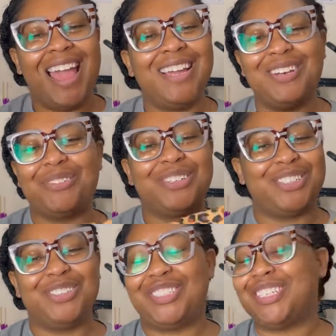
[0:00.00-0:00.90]
no
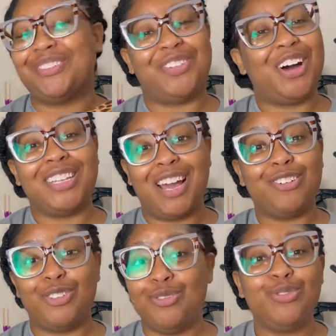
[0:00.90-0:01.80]
reducing the
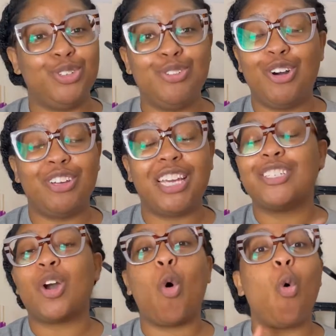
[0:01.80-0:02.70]
fallout. You gonna
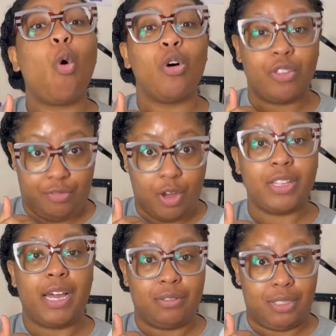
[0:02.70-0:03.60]
get all the
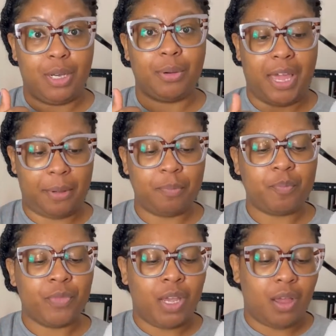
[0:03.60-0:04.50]
fallout, okay?
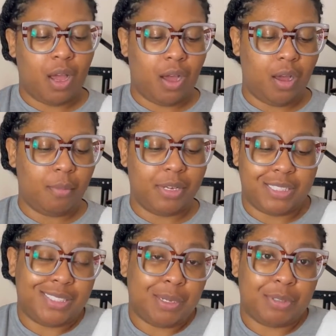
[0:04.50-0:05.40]
Because
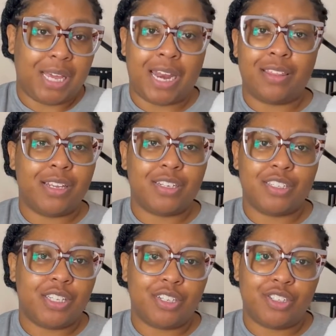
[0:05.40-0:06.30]
it's double-sided.
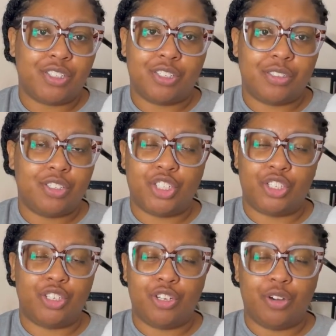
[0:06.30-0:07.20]
There's
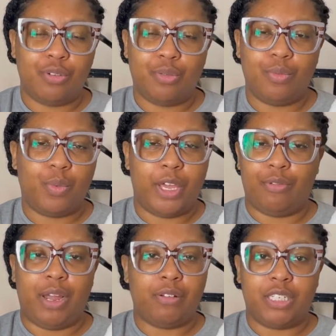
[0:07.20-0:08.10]
just no way
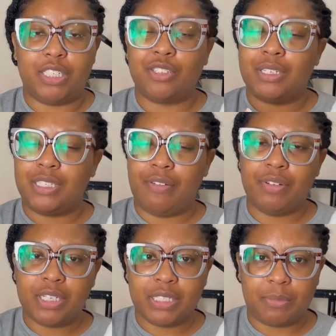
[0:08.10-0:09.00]
around it. So there's
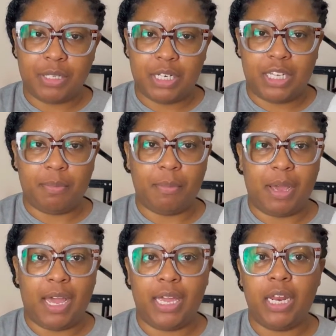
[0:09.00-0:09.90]
definitely something to keep in
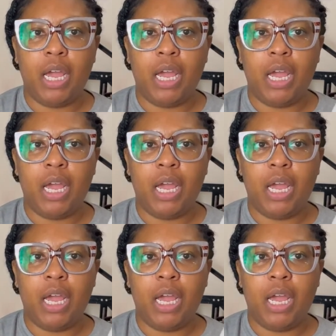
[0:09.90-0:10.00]
mind.